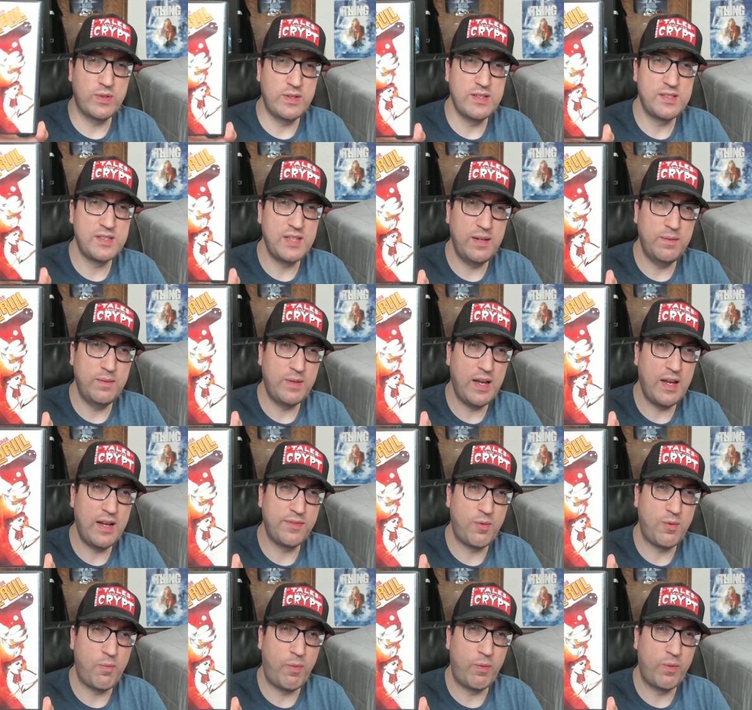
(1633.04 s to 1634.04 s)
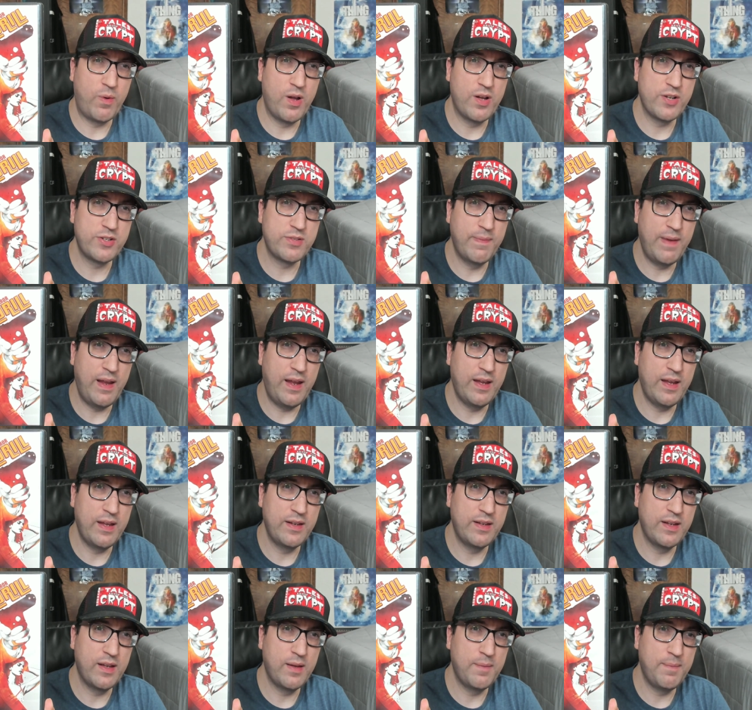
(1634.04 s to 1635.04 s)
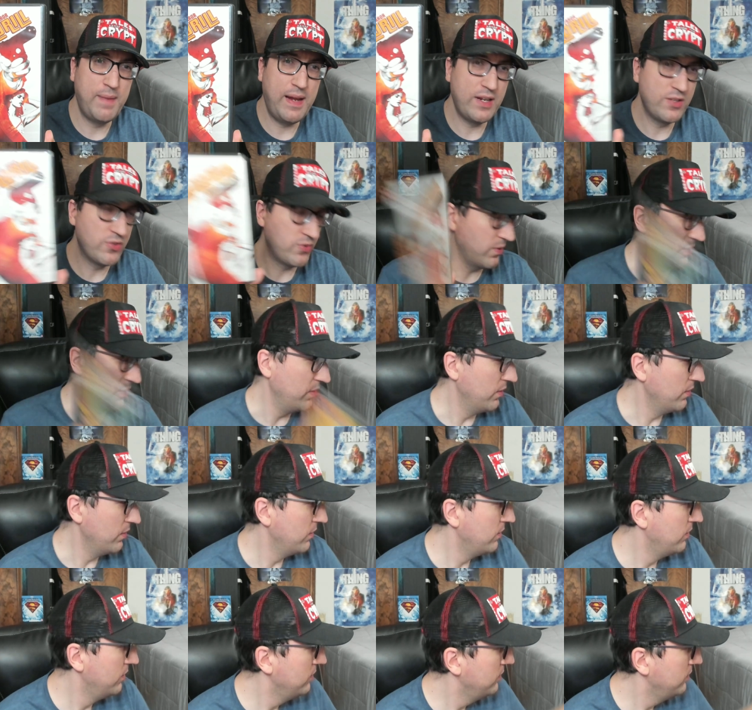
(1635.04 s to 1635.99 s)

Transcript: the same guy from Mirage Man, Mandrill.